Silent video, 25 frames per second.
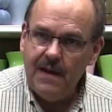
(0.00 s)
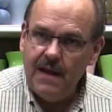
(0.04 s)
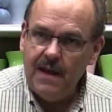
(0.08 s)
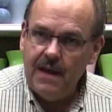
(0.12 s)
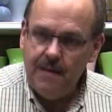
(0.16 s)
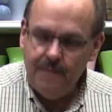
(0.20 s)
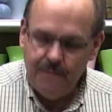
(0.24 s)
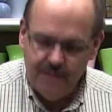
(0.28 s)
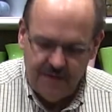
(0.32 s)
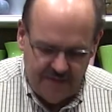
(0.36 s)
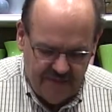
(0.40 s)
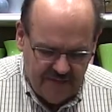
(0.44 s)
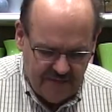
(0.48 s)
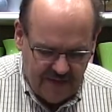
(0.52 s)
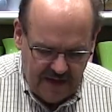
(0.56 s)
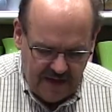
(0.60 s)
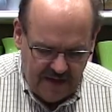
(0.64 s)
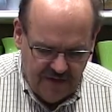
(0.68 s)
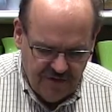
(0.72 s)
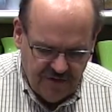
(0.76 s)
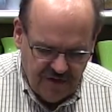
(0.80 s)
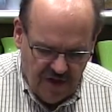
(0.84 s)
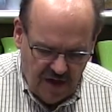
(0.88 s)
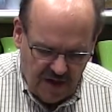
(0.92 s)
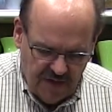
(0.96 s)
name is
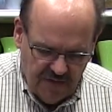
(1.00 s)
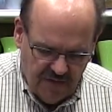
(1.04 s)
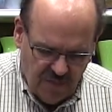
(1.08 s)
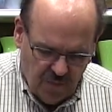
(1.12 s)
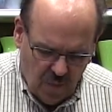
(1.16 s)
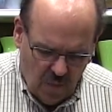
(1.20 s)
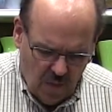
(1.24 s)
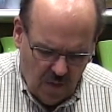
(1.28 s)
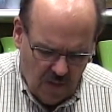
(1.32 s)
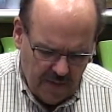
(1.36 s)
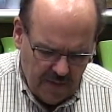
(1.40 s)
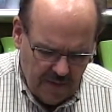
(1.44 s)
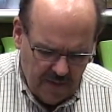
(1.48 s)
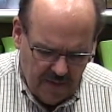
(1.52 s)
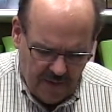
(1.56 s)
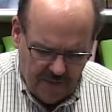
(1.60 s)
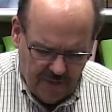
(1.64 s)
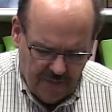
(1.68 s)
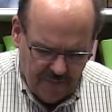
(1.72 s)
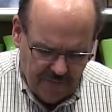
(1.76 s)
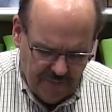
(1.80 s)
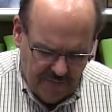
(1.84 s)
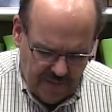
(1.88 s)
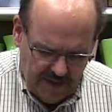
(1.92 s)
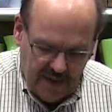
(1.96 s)
St. John's wort,
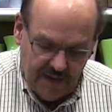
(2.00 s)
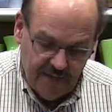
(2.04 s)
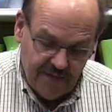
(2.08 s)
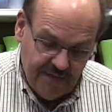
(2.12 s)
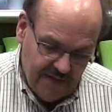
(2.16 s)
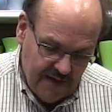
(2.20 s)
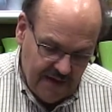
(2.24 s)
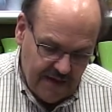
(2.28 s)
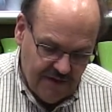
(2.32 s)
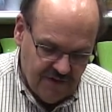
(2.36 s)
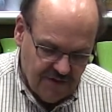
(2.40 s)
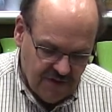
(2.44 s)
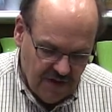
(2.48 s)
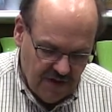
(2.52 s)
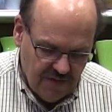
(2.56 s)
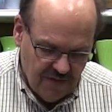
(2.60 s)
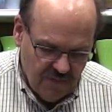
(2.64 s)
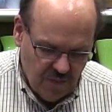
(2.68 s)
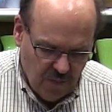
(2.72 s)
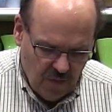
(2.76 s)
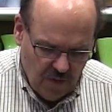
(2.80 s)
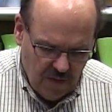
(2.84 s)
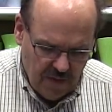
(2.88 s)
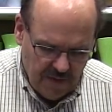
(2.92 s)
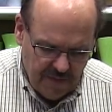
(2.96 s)
or yes, St.
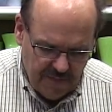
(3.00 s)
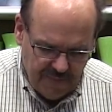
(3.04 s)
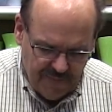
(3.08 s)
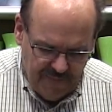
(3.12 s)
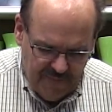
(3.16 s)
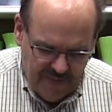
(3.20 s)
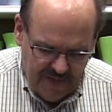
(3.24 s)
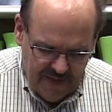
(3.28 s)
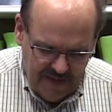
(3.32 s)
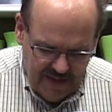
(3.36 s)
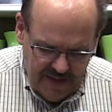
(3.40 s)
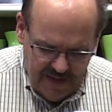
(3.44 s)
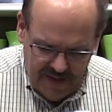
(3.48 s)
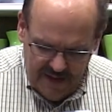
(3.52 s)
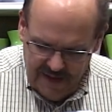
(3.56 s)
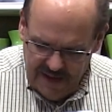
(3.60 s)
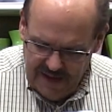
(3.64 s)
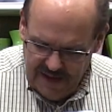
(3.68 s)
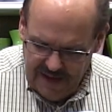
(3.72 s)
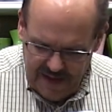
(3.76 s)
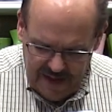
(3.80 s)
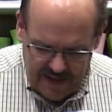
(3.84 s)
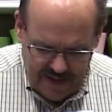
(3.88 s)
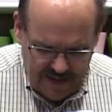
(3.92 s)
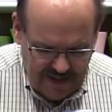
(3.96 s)
John's wort.
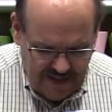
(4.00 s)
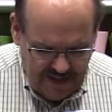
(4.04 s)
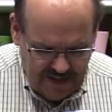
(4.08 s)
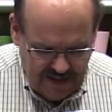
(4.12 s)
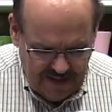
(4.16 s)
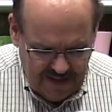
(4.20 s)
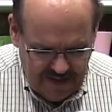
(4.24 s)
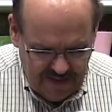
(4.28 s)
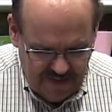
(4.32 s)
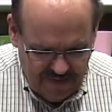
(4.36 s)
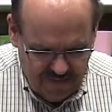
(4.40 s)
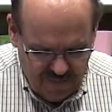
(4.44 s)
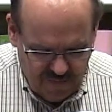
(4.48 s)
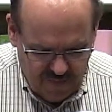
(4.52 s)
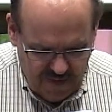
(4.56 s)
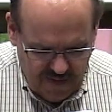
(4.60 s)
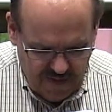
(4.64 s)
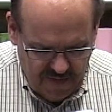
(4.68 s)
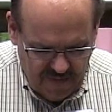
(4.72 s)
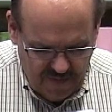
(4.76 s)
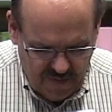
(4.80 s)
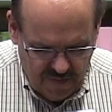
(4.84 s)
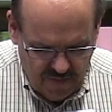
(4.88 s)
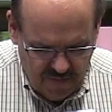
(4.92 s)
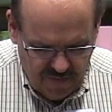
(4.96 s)
And it is one
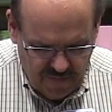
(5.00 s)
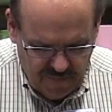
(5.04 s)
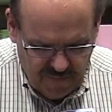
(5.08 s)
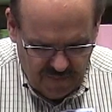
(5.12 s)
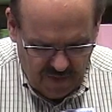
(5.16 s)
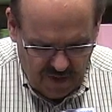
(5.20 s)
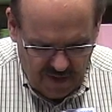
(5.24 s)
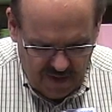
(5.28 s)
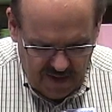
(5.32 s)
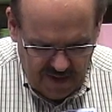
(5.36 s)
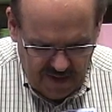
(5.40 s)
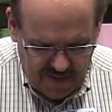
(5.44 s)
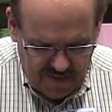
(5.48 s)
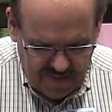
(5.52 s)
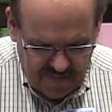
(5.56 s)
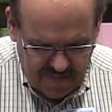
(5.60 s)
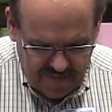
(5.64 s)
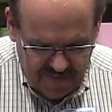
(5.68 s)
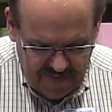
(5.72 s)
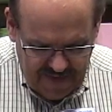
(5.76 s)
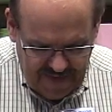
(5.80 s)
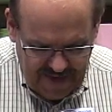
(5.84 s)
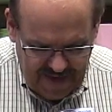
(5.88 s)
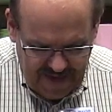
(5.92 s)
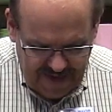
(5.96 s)
of those products
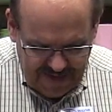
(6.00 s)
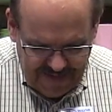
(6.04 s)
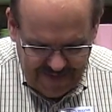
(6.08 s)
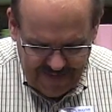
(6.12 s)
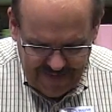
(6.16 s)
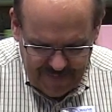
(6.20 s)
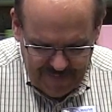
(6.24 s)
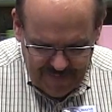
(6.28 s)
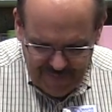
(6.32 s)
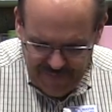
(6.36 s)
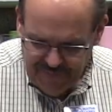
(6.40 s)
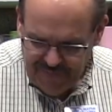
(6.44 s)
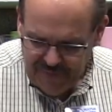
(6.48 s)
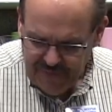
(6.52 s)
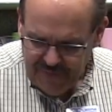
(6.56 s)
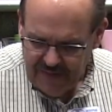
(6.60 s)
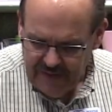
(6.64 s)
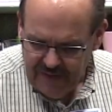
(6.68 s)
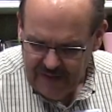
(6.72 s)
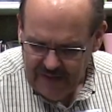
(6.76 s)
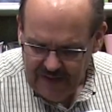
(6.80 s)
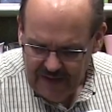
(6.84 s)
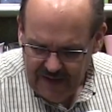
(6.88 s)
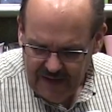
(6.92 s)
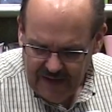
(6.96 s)
that
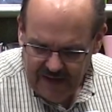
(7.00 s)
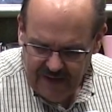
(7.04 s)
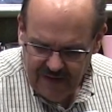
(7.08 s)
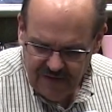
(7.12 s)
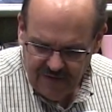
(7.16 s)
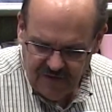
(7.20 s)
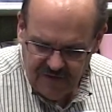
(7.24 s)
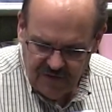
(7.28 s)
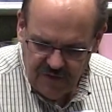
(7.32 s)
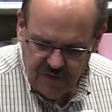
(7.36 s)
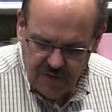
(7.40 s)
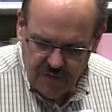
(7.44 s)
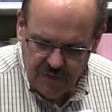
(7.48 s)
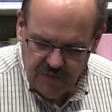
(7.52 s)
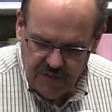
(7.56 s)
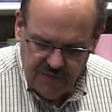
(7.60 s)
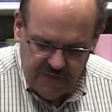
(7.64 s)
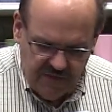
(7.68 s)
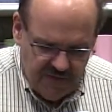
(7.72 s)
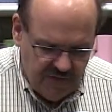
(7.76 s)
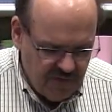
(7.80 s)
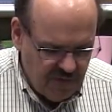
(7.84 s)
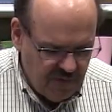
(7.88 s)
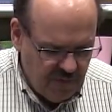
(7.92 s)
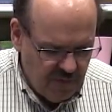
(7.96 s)
is
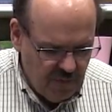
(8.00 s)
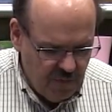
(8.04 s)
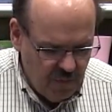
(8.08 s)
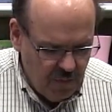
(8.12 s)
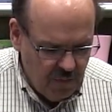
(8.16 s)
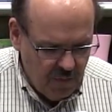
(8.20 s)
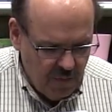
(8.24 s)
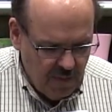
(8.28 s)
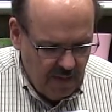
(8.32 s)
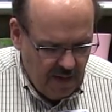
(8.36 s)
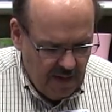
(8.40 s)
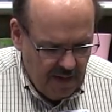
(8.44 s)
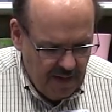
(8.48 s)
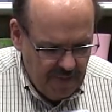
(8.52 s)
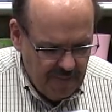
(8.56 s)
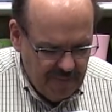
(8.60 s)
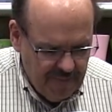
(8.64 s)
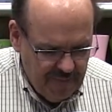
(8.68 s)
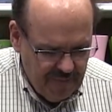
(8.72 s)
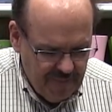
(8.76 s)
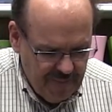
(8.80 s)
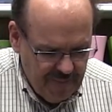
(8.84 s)
used to